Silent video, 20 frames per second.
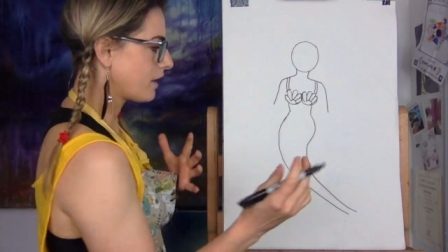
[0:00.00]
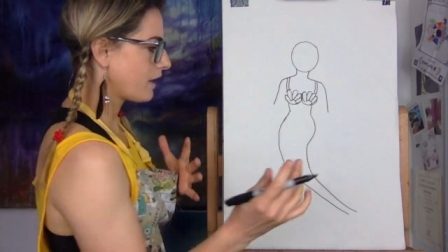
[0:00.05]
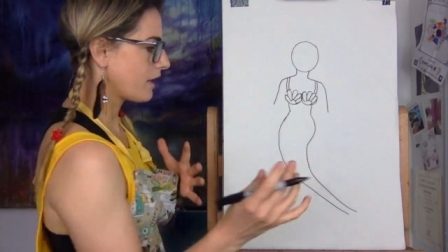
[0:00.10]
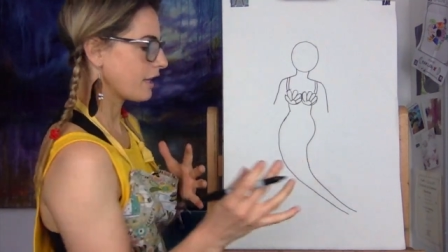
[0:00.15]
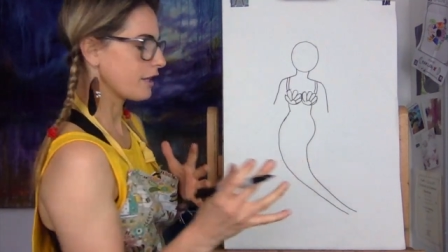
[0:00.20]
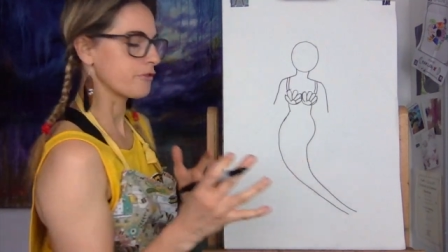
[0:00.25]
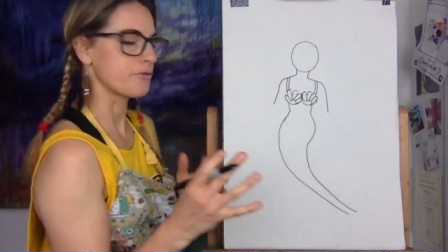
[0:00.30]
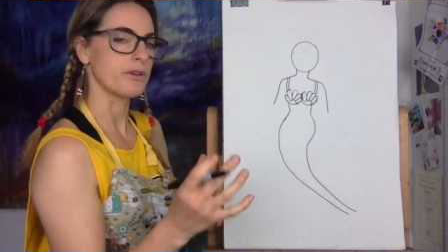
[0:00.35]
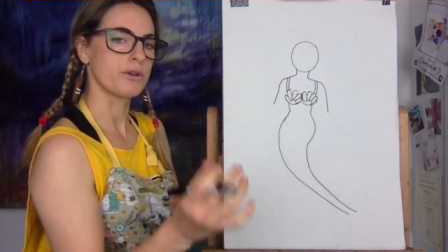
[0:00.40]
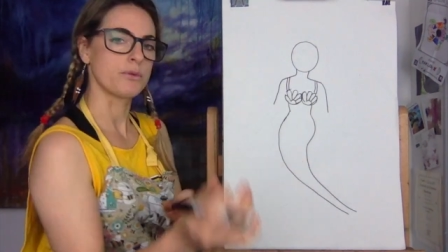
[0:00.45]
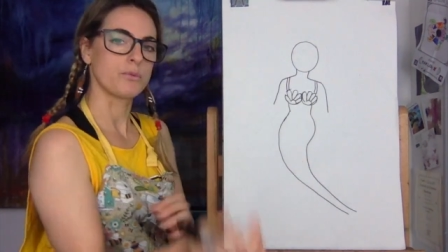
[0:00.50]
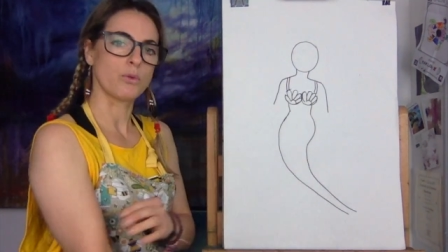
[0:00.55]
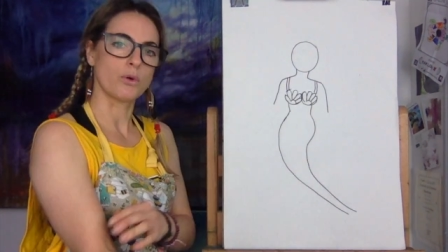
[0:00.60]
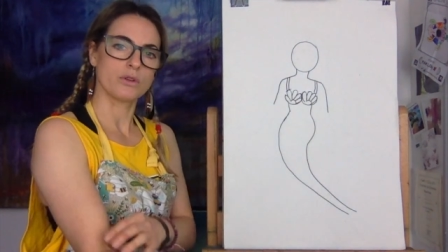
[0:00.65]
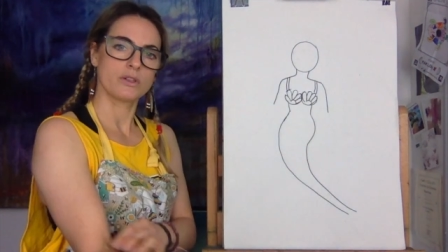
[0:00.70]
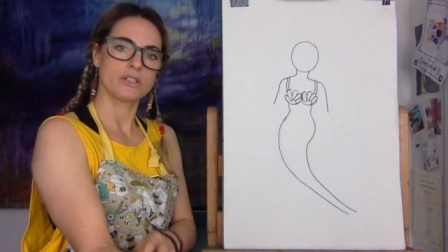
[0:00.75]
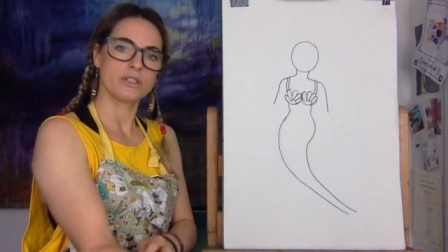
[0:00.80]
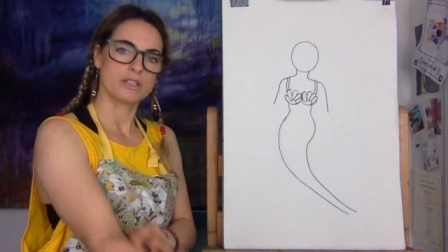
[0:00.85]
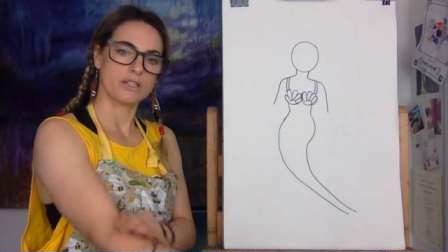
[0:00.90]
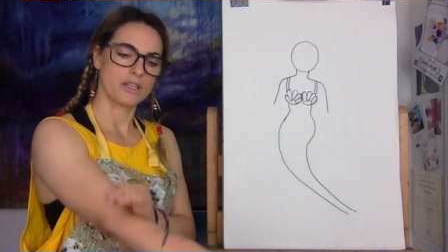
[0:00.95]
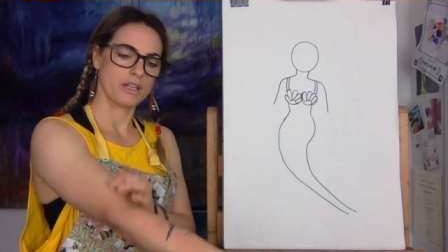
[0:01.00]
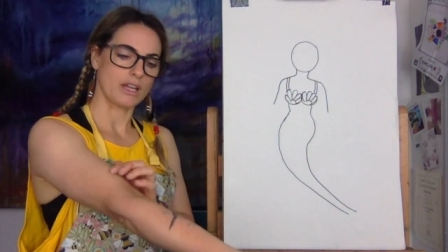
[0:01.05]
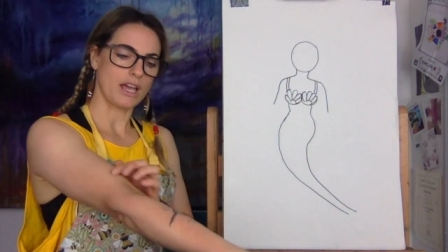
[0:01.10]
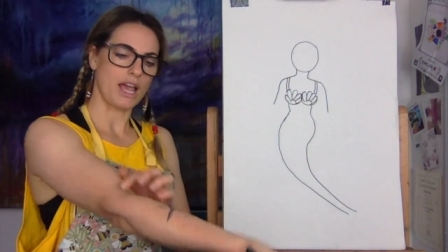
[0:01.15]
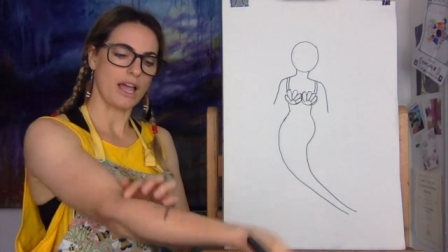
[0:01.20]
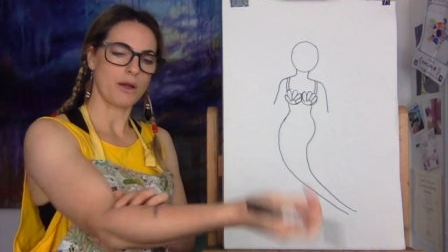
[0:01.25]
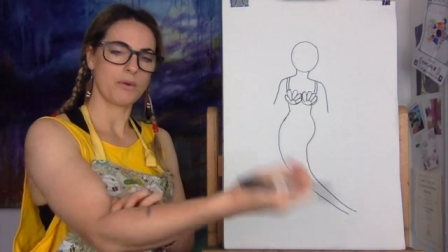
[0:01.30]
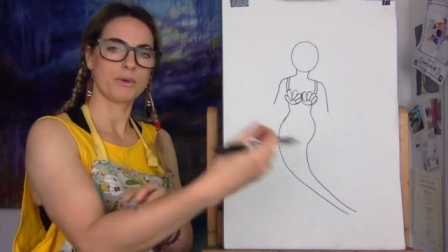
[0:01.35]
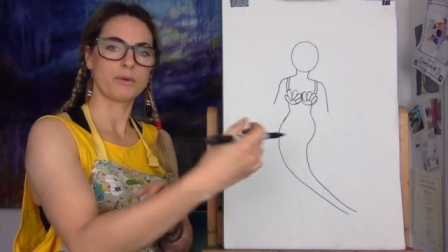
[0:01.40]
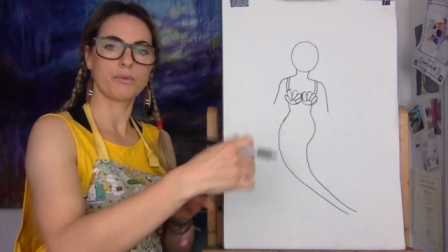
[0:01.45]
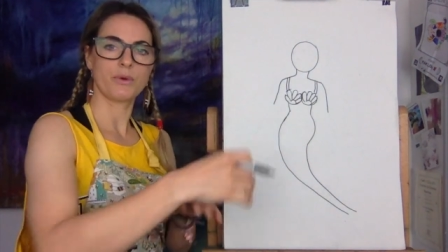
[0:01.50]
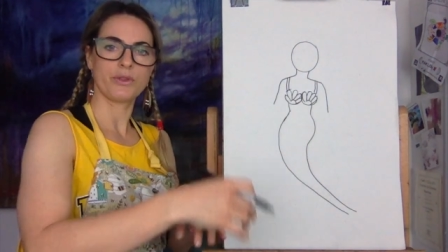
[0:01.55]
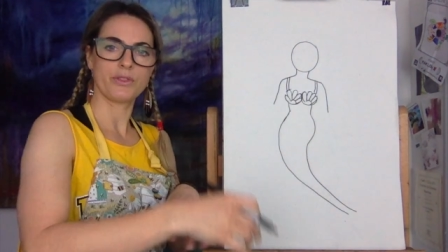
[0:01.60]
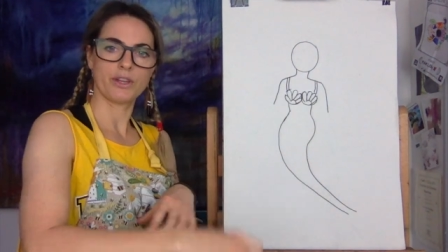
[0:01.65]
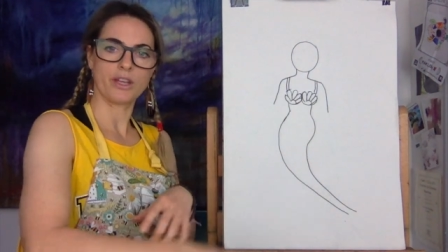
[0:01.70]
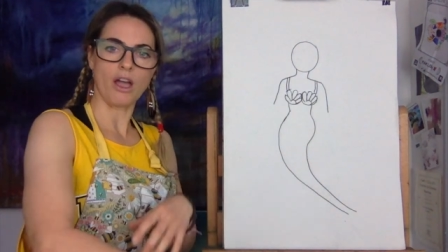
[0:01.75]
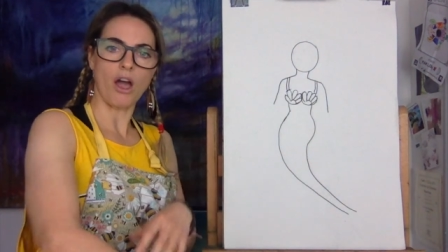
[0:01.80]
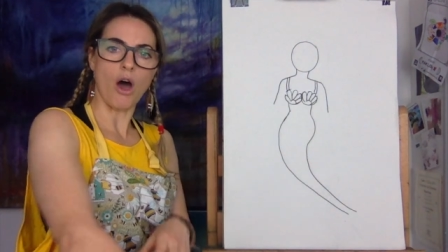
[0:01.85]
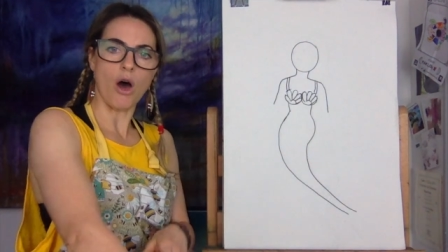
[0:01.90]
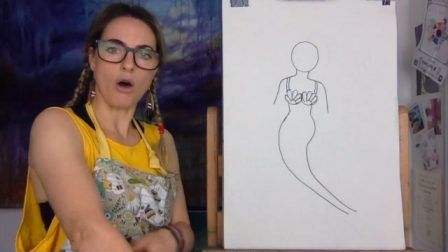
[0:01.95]
if we want to, how we want the
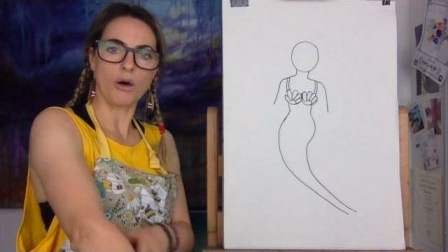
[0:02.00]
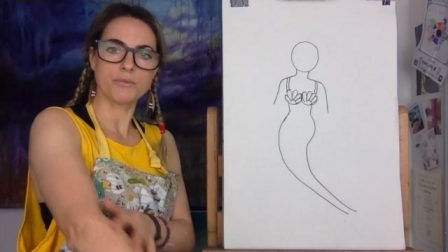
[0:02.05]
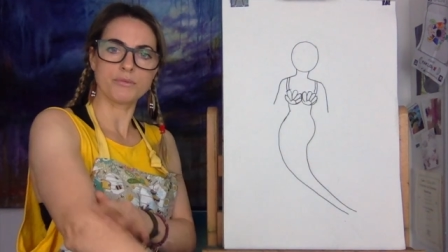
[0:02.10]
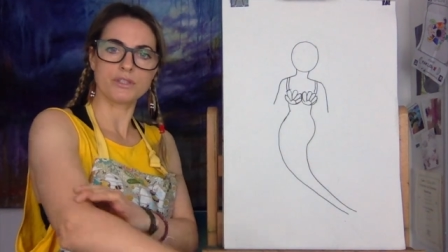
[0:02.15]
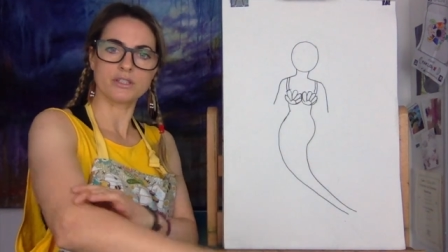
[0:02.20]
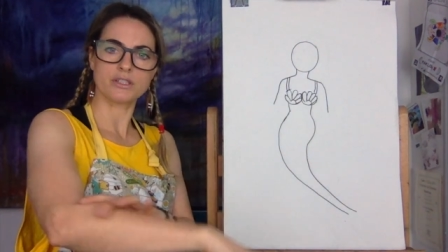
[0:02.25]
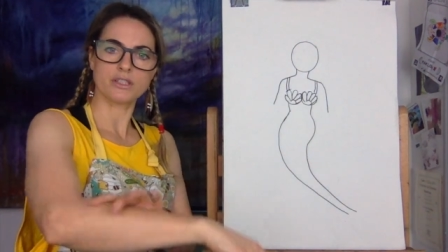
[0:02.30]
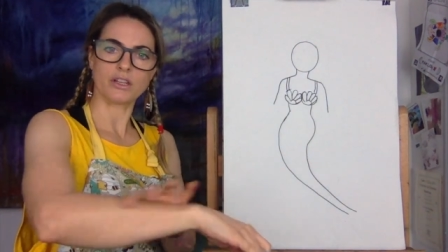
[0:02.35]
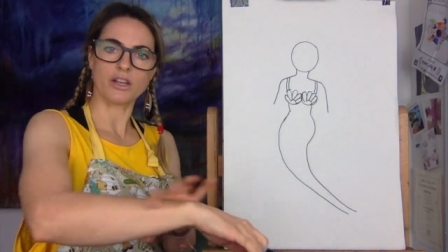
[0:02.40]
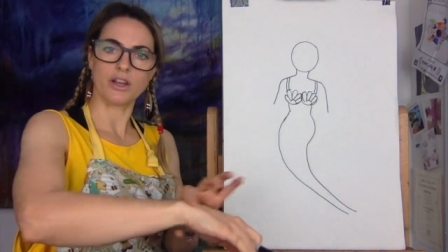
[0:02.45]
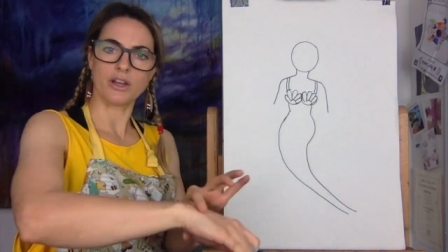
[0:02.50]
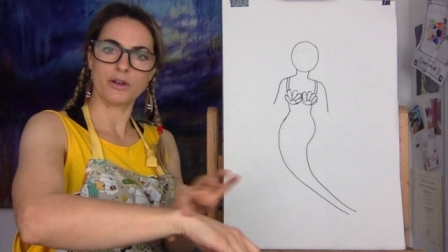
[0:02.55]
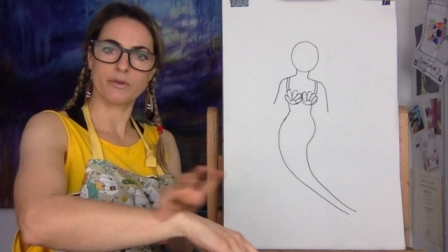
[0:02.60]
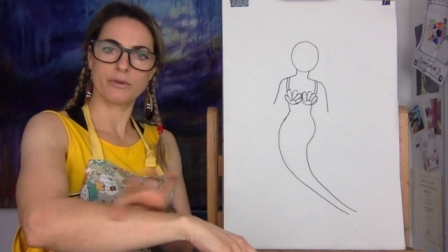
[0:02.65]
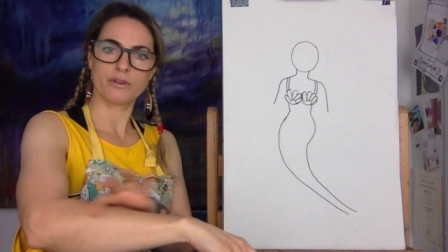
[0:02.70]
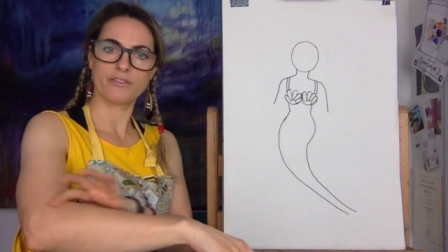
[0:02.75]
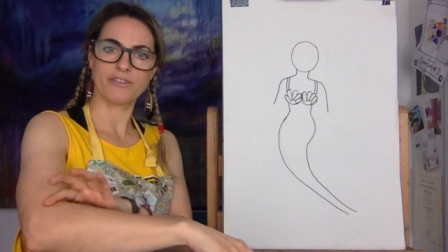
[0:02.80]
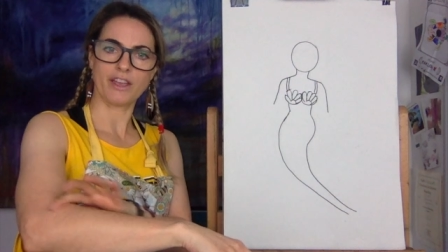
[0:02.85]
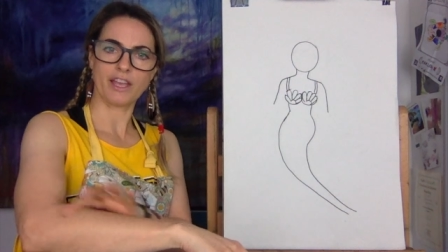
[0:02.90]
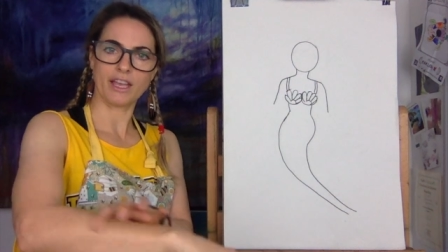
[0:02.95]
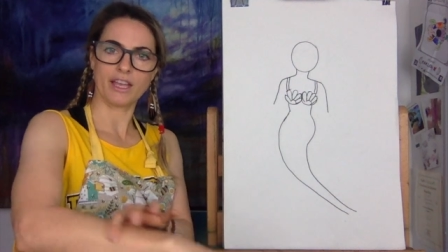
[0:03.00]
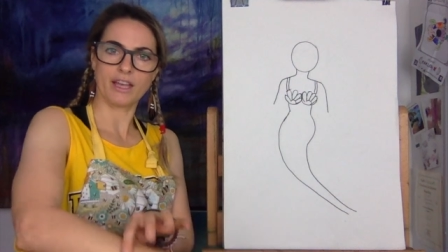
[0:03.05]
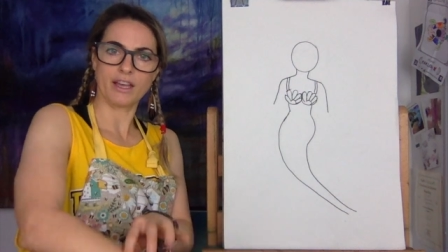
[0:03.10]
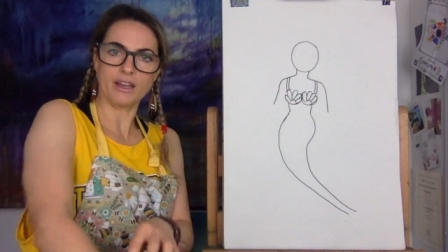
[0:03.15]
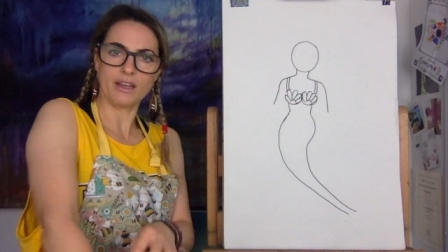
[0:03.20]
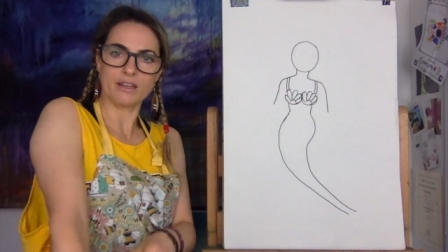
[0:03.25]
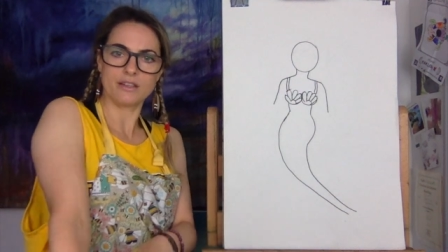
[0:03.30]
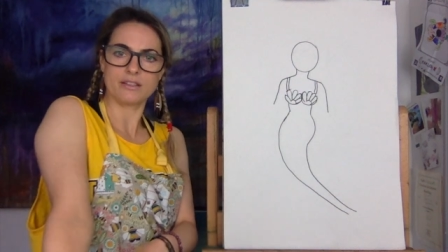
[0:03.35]
arms to go with here.